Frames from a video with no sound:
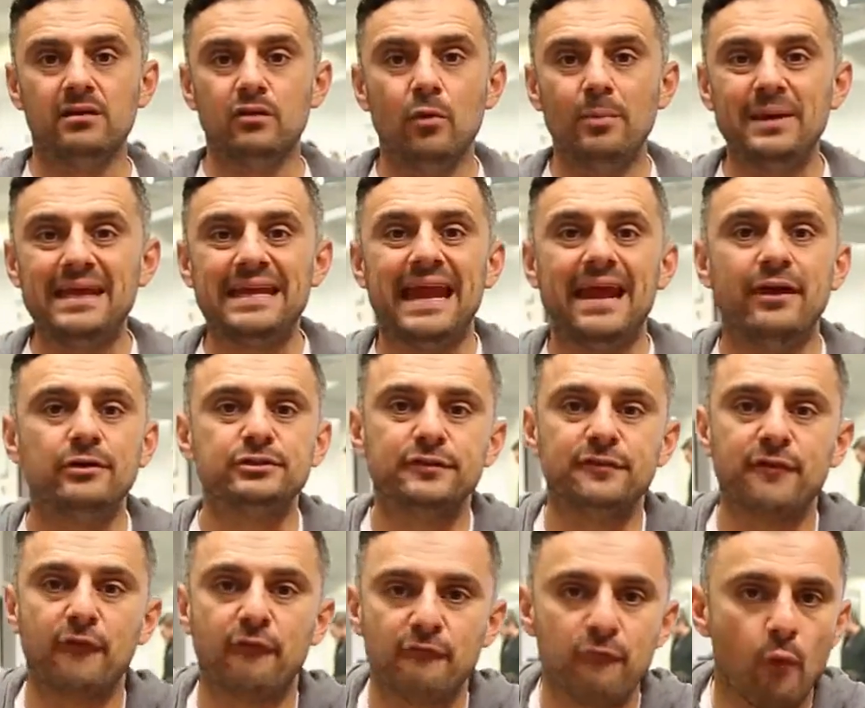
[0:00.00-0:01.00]
Nobody
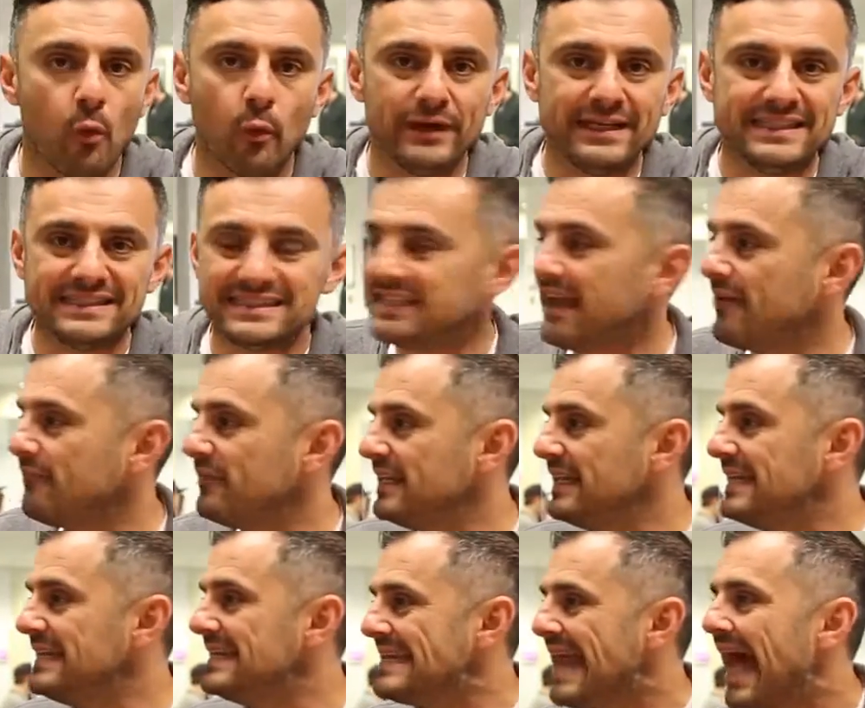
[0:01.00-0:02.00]
cares if you're 40,
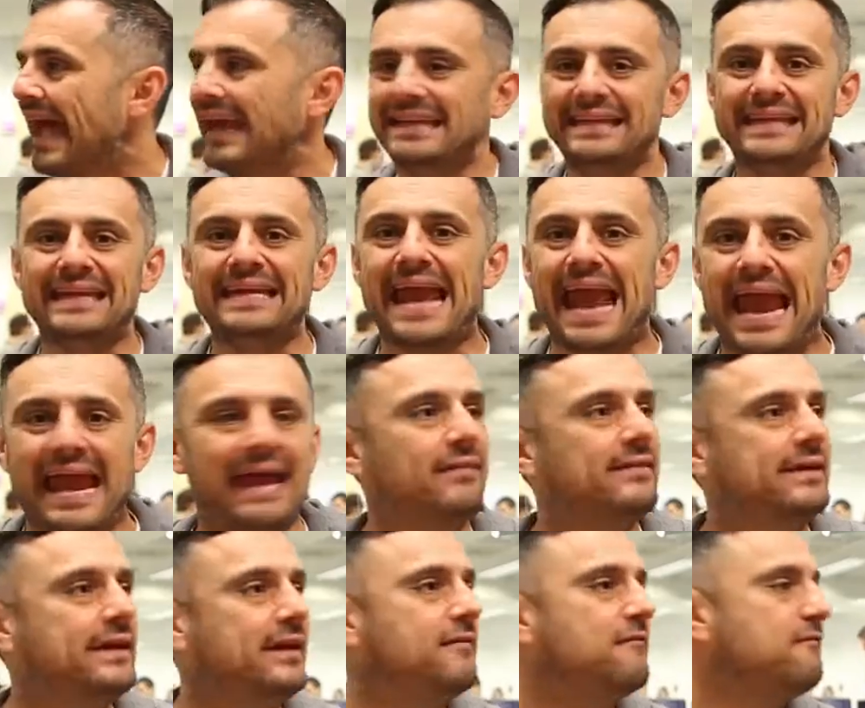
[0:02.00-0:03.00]
70, 90,
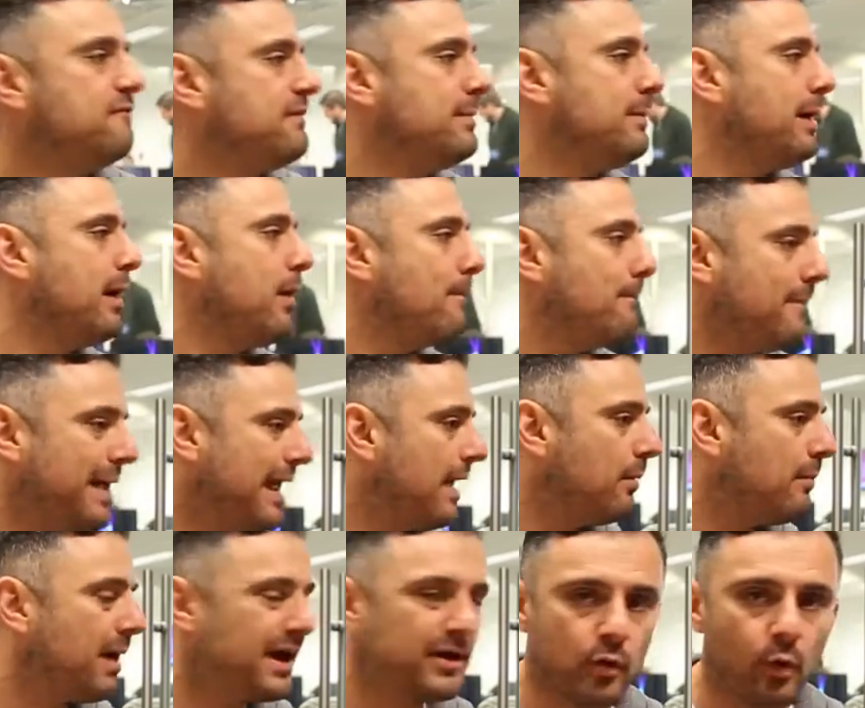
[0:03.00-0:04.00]
alien, female,
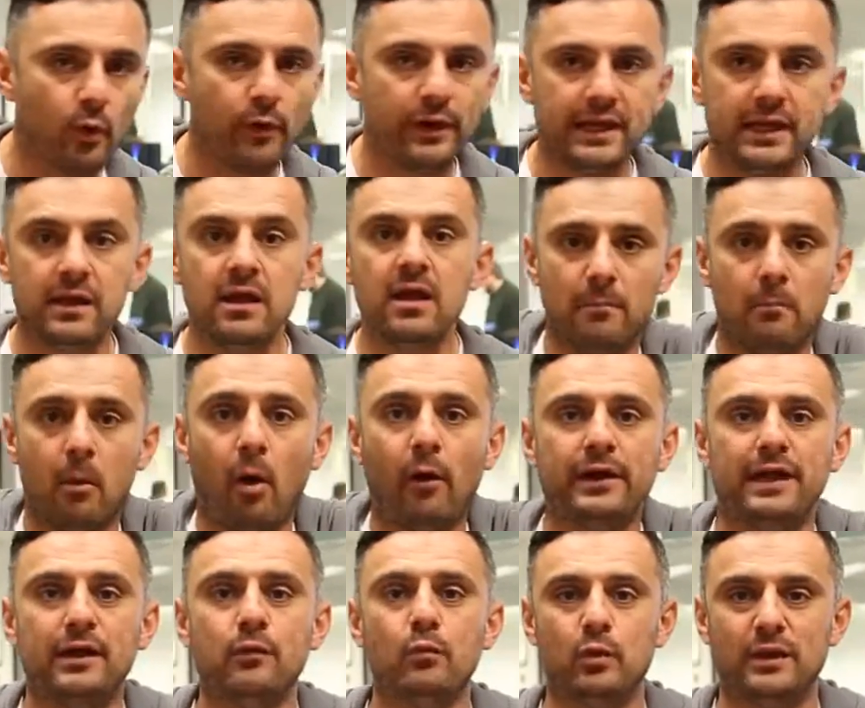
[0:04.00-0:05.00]
male, minority. The
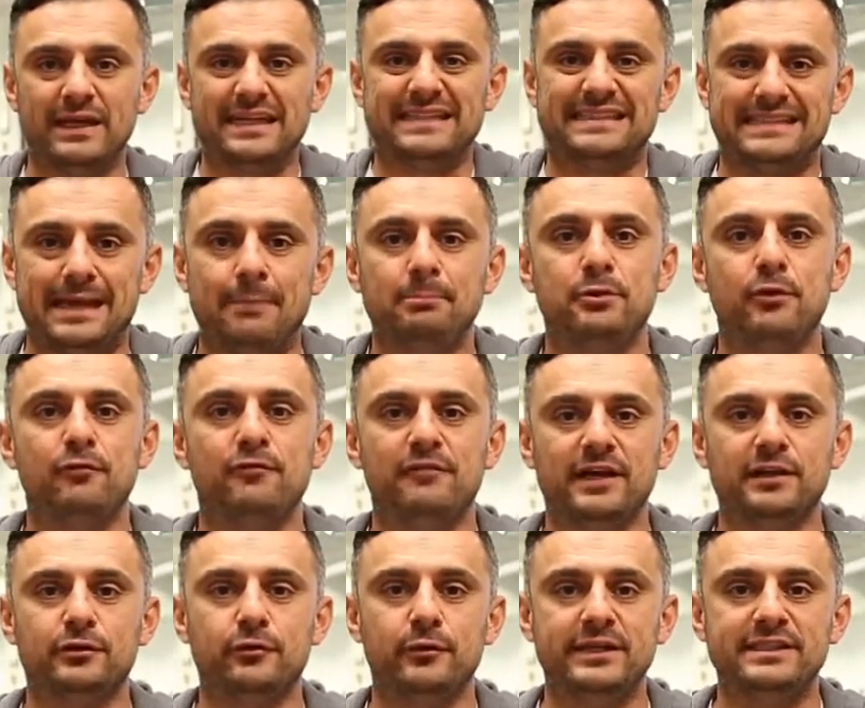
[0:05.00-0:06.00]
market will accept your
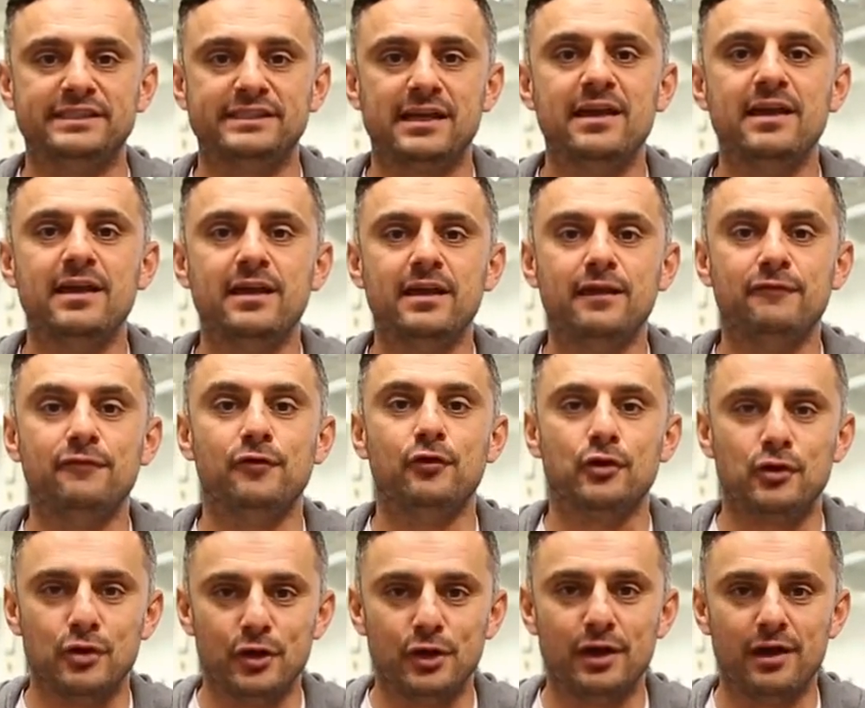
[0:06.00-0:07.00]
victories if
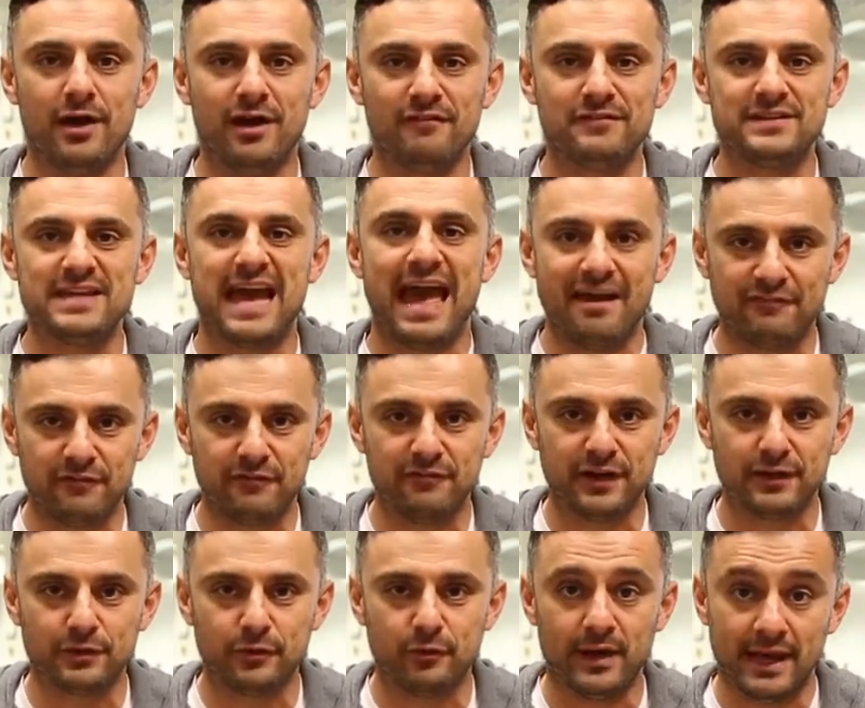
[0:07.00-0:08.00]
you're good enough to have a
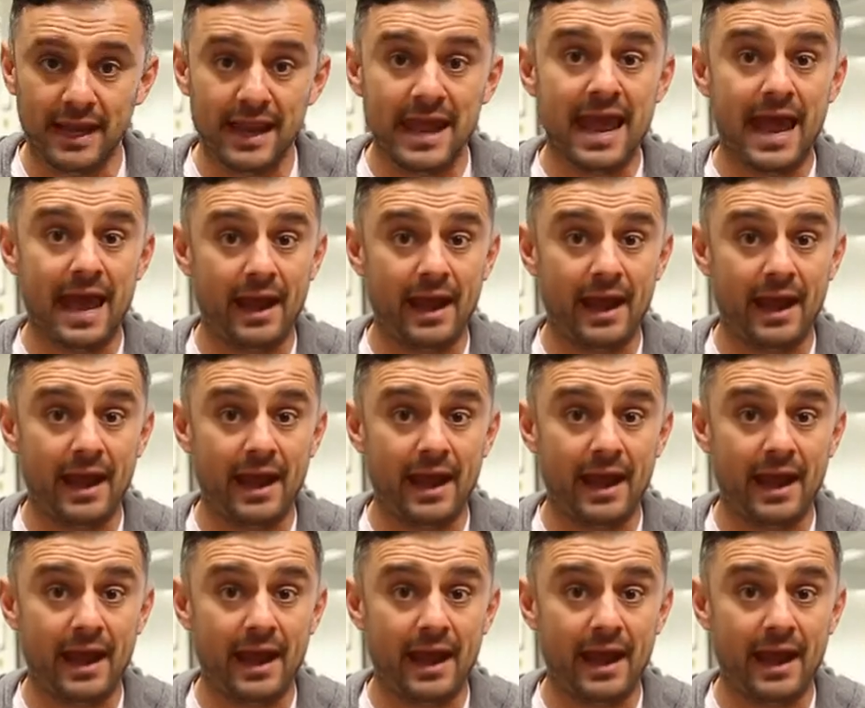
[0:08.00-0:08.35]
victory.